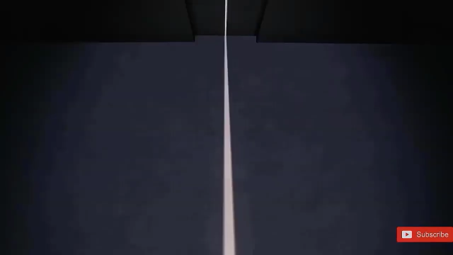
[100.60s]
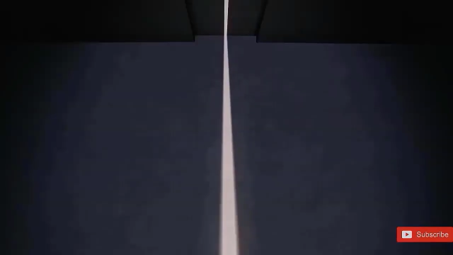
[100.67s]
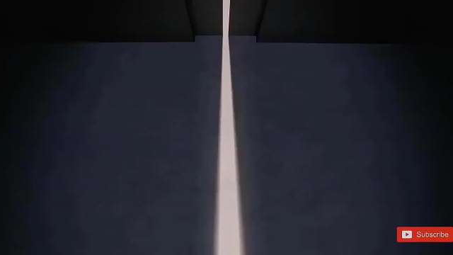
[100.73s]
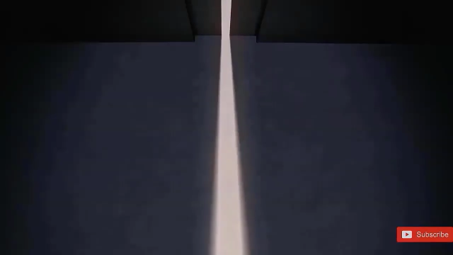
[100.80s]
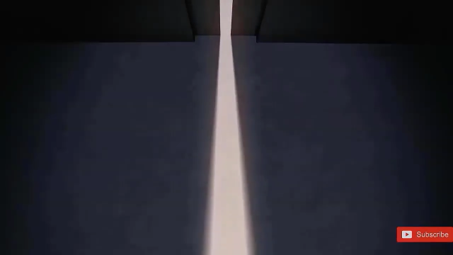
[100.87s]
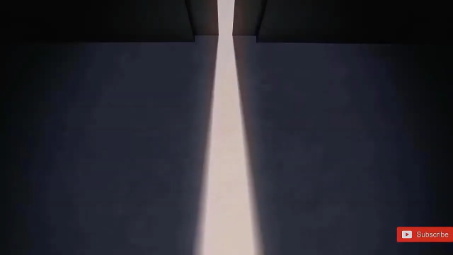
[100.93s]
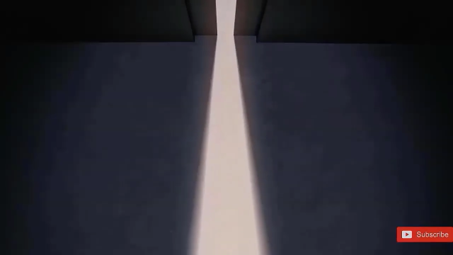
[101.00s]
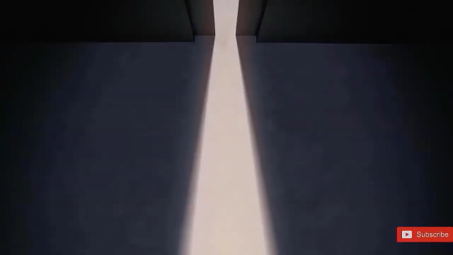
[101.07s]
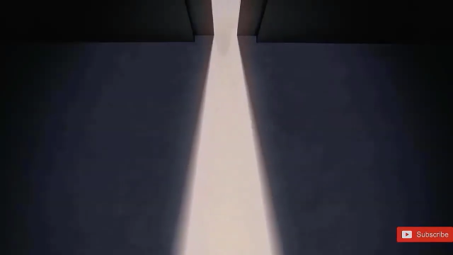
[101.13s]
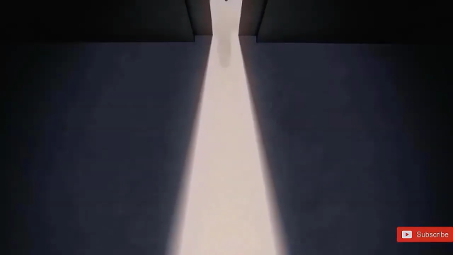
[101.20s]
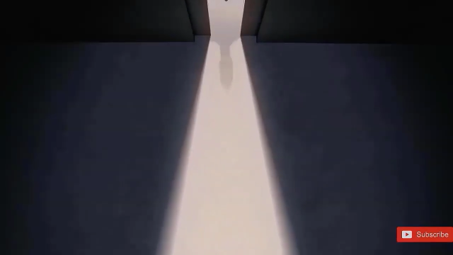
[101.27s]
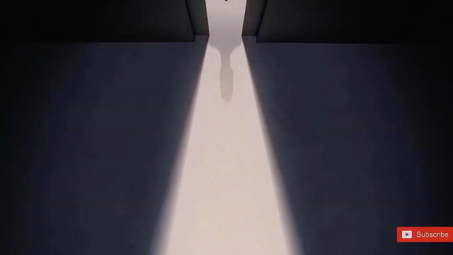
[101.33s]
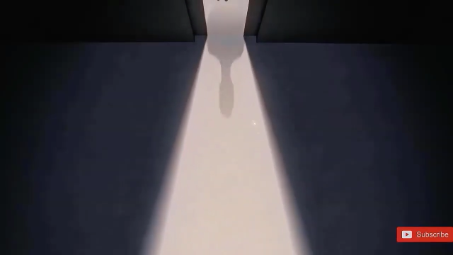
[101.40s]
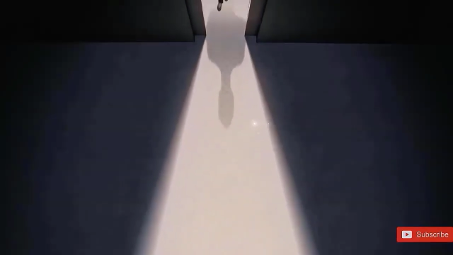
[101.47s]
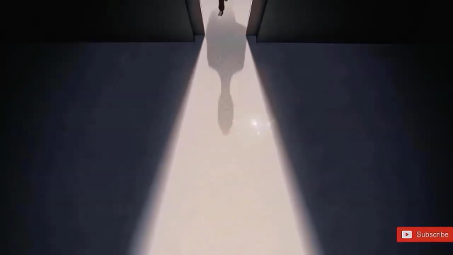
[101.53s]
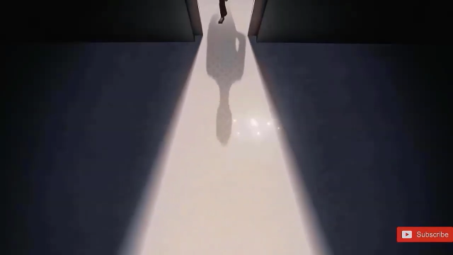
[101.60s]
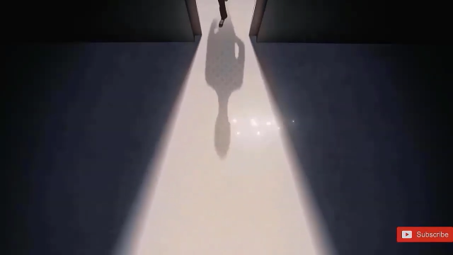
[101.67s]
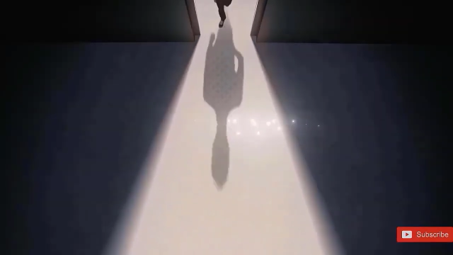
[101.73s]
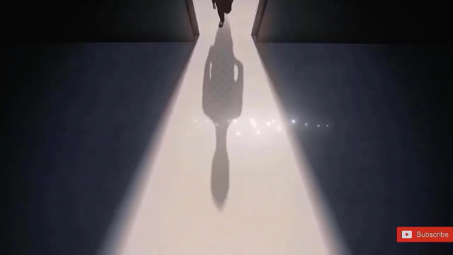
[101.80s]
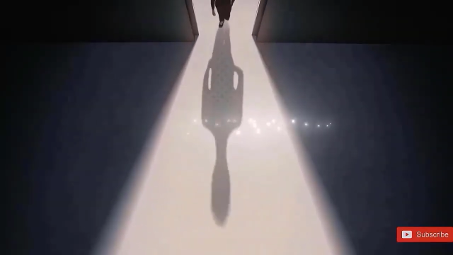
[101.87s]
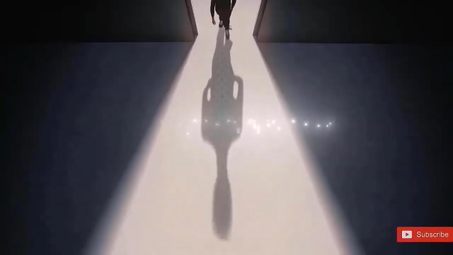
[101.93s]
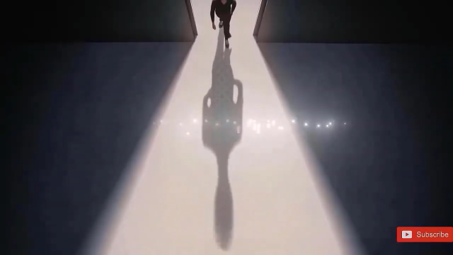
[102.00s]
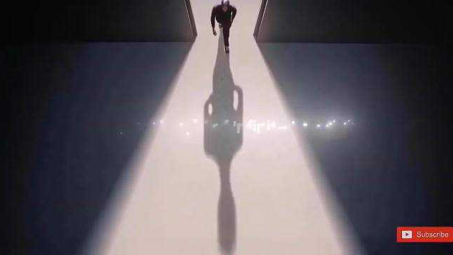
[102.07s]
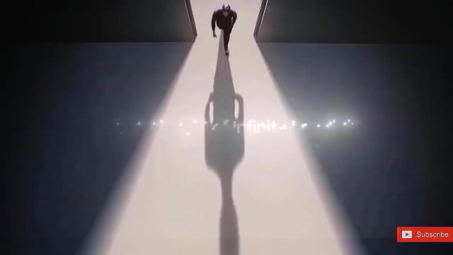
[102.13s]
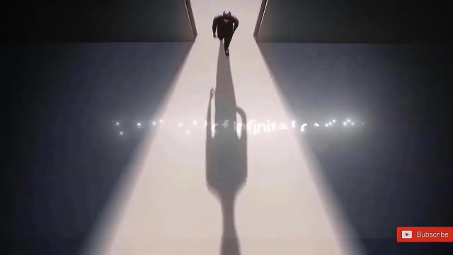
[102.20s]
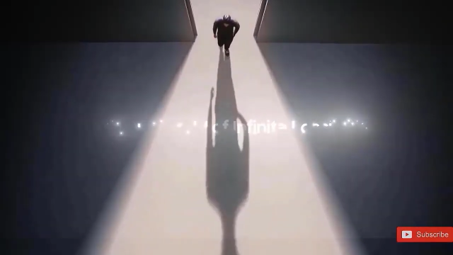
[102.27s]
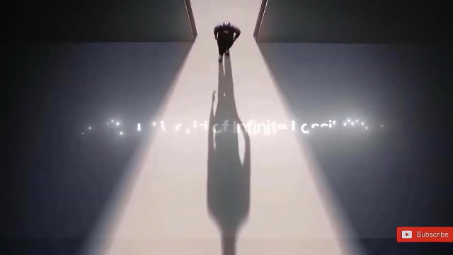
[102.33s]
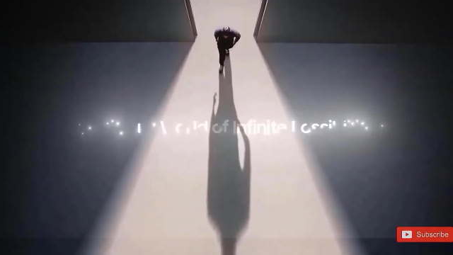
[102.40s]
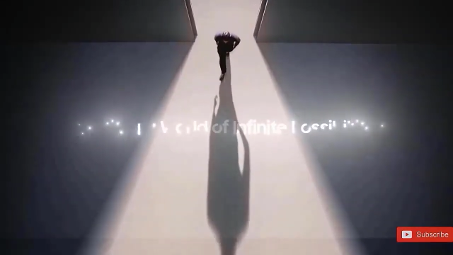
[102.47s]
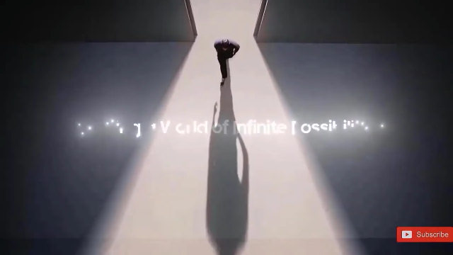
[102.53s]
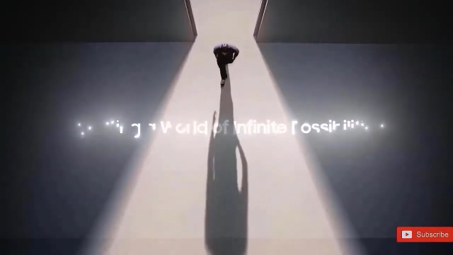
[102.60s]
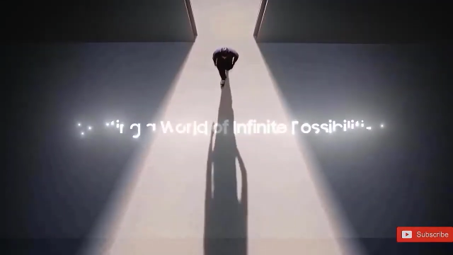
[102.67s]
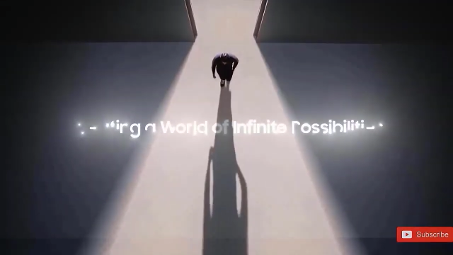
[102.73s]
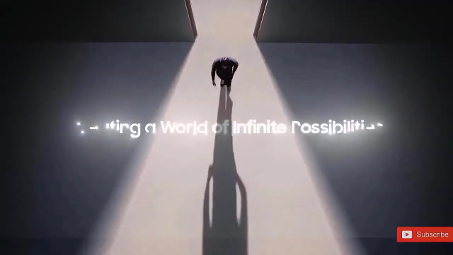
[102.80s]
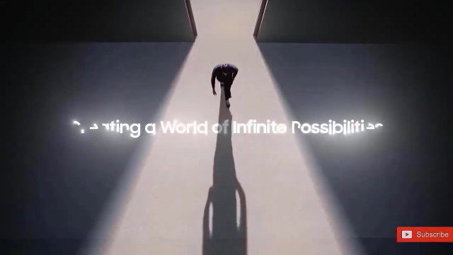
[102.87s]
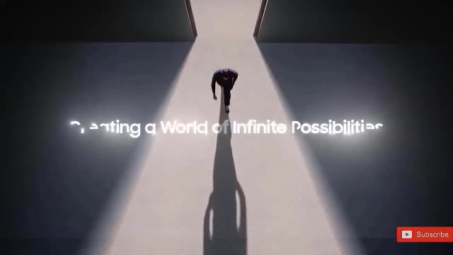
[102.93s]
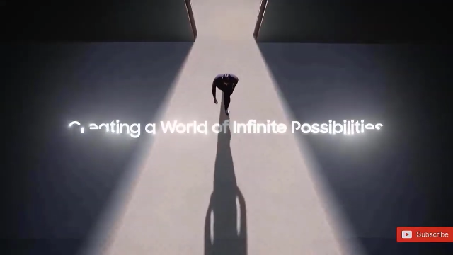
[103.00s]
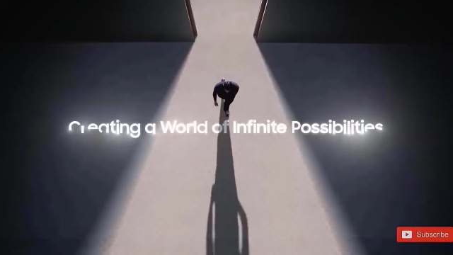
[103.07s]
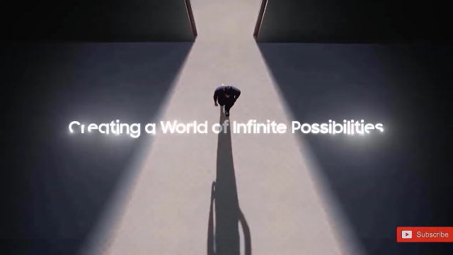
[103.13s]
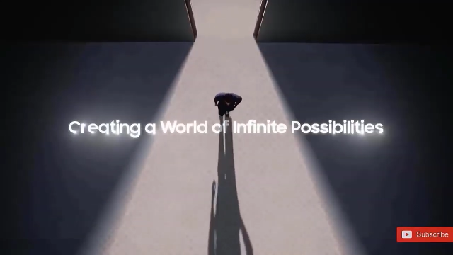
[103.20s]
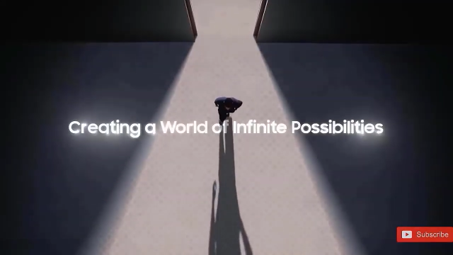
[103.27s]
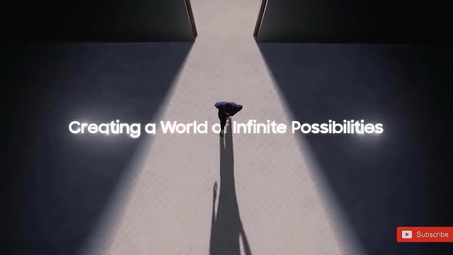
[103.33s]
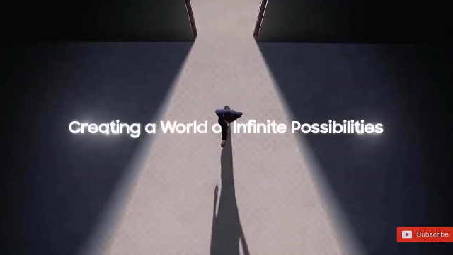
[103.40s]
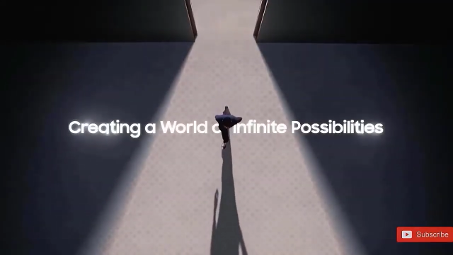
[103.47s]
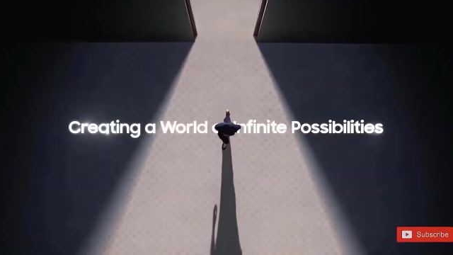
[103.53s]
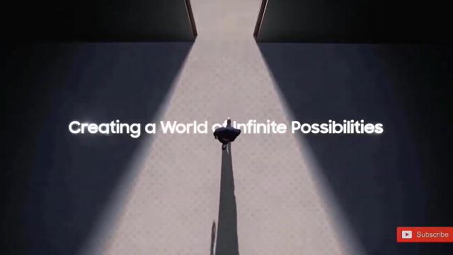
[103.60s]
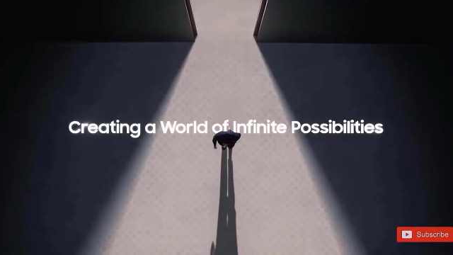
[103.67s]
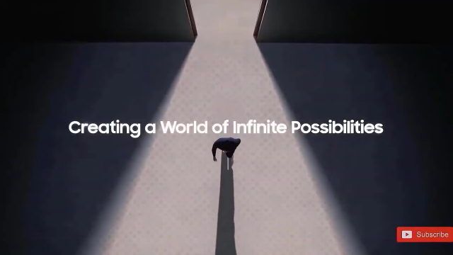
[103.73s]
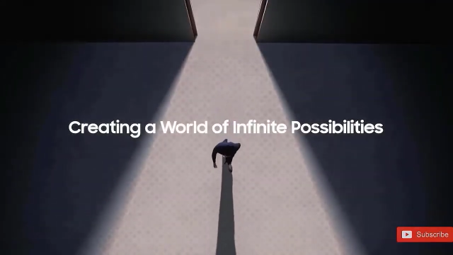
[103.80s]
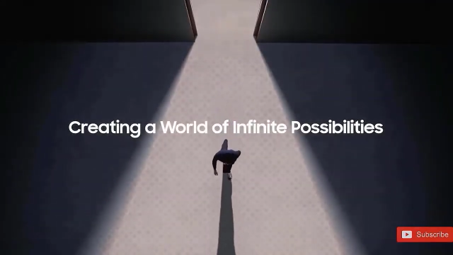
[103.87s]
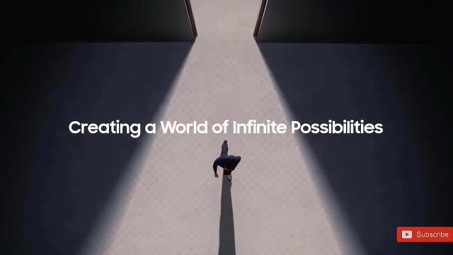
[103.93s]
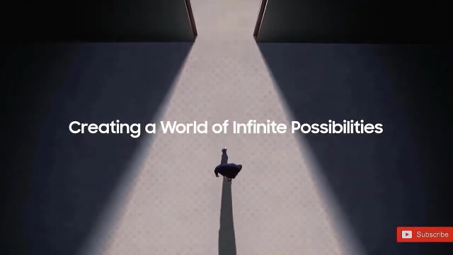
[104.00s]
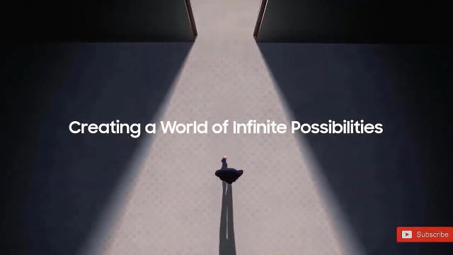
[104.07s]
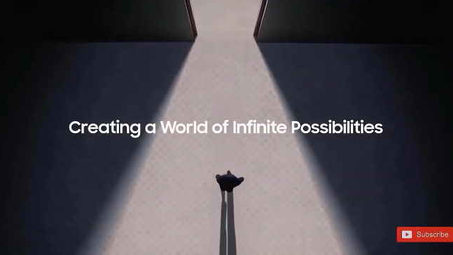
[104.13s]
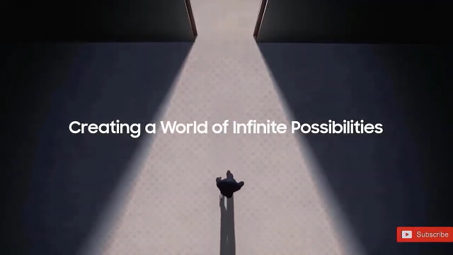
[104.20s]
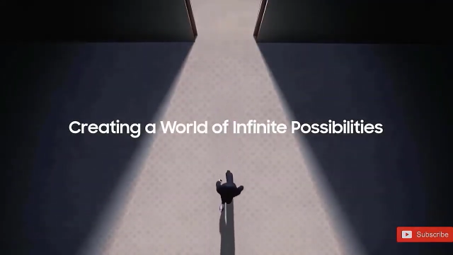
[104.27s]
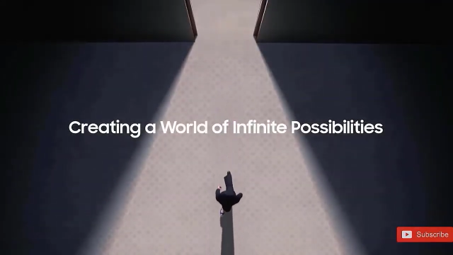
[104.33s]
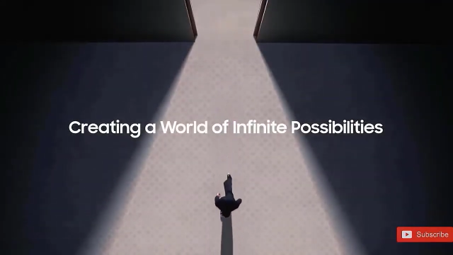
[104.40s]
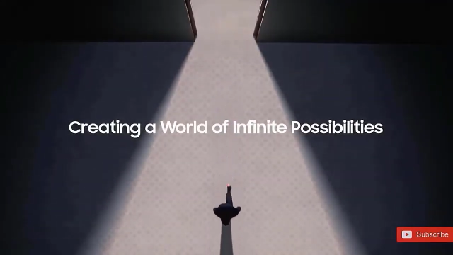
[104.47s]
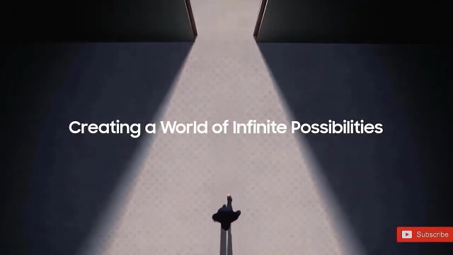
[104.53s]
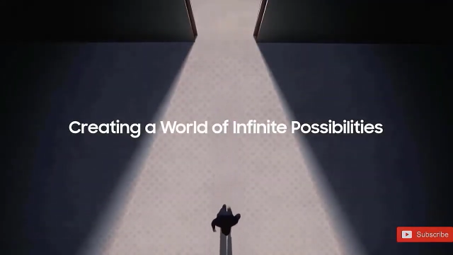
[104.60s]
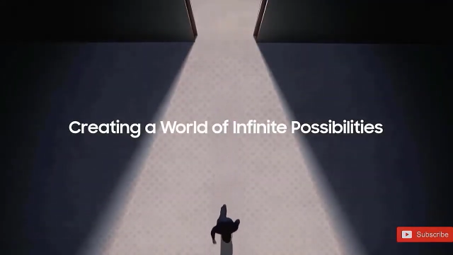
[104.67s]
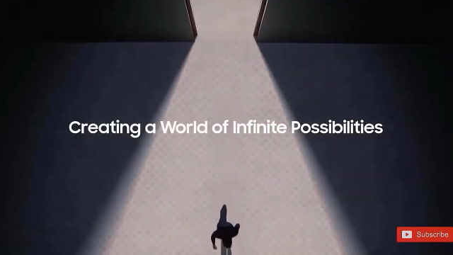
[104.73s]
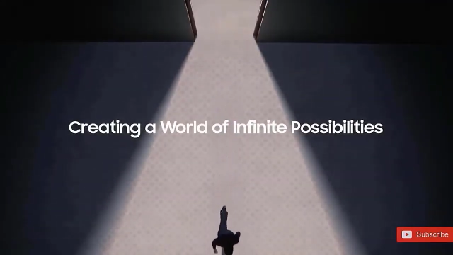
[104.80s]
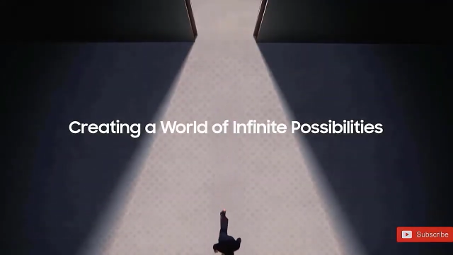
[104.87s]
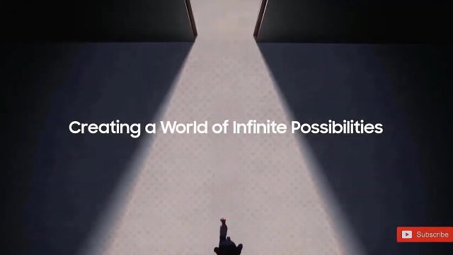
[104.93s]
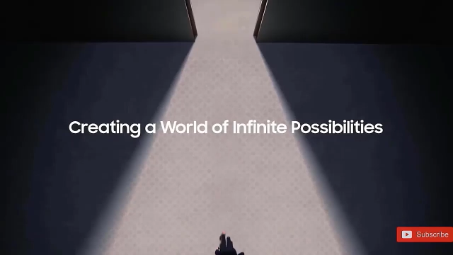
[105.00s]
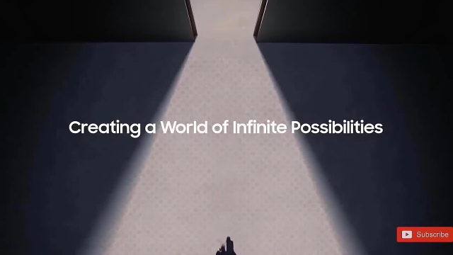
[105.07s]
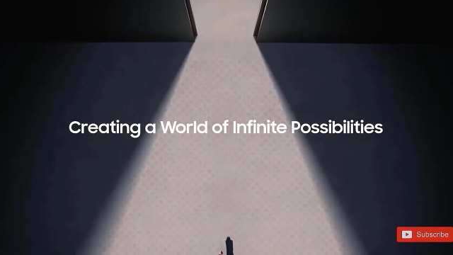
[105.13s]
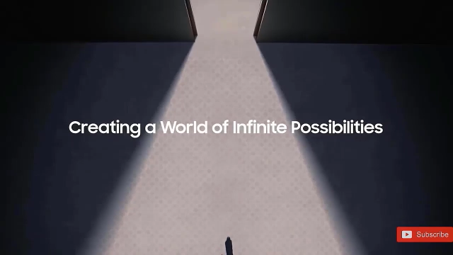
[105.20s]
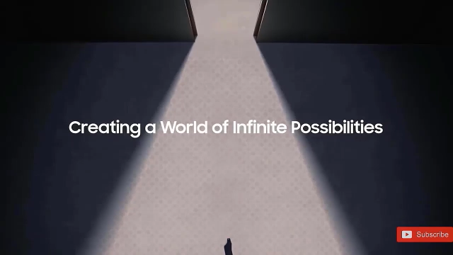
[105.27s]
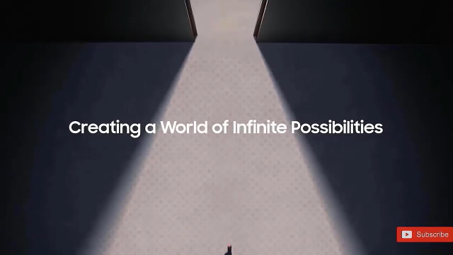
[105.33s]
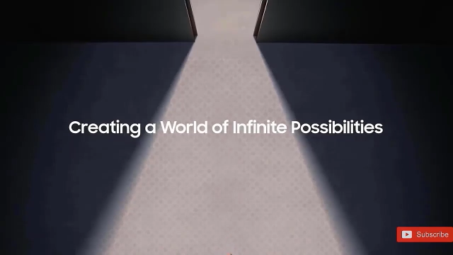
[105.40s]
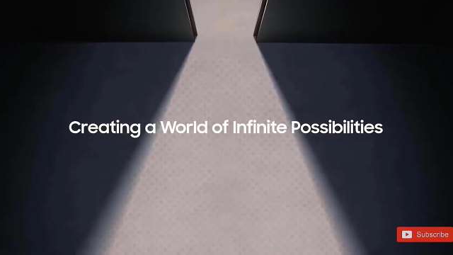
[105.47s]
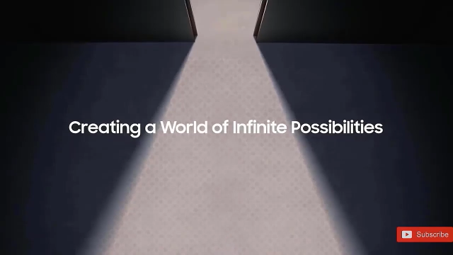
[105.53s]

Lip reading: (no speaker visible)